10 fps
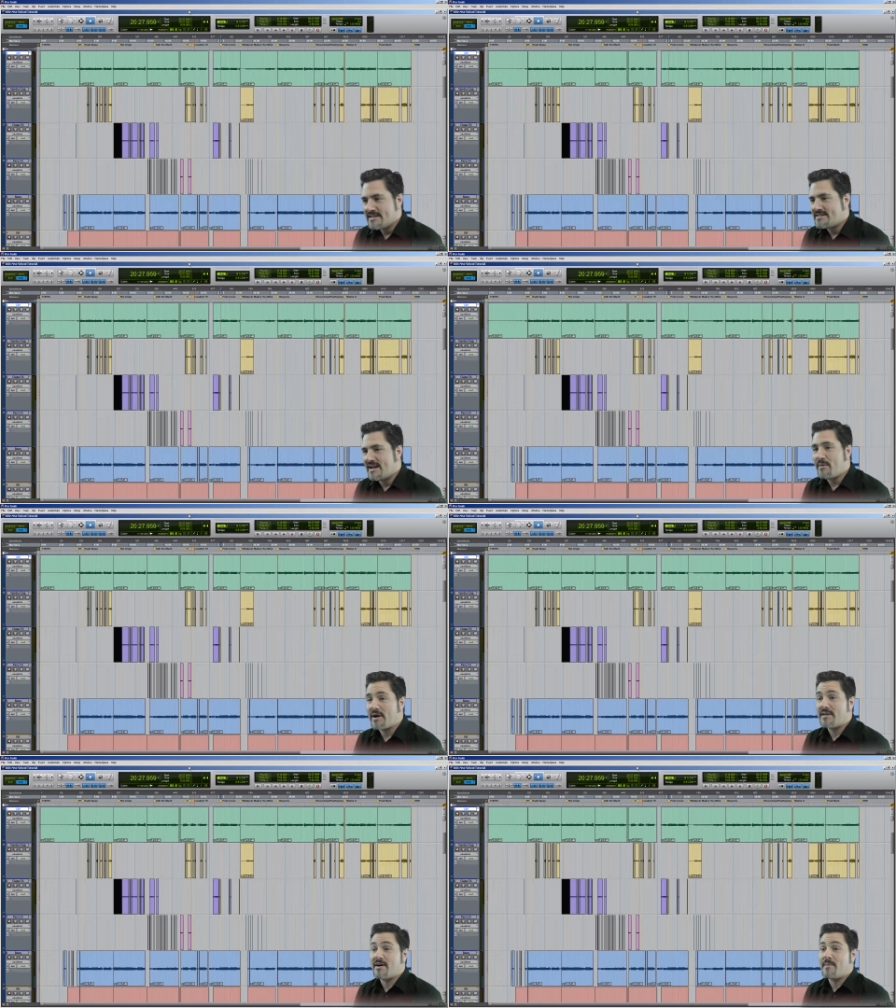Today we're
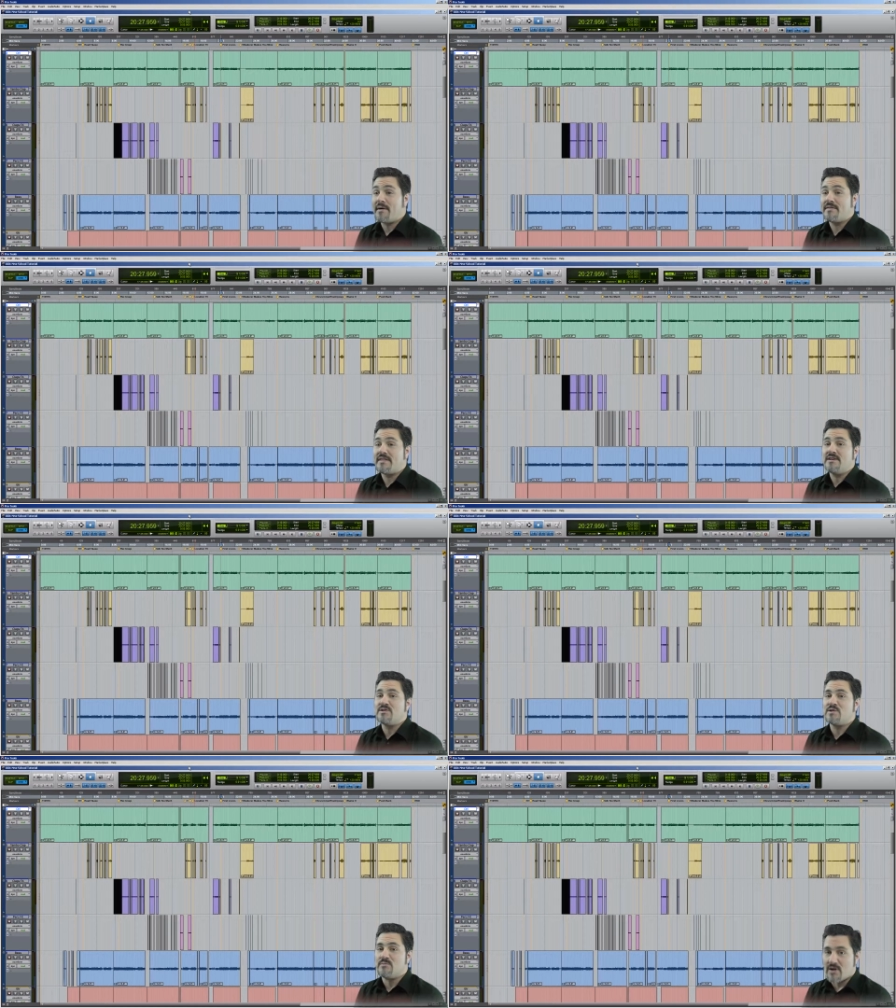going to talk about the
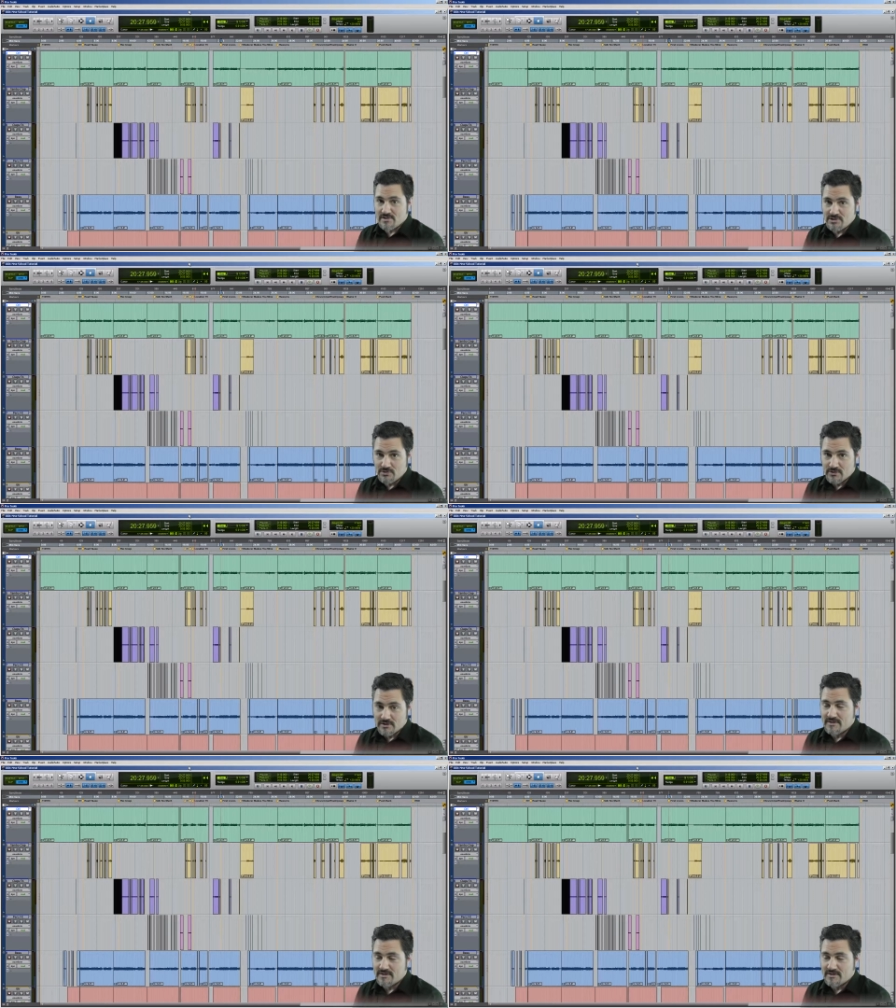Smart Tool,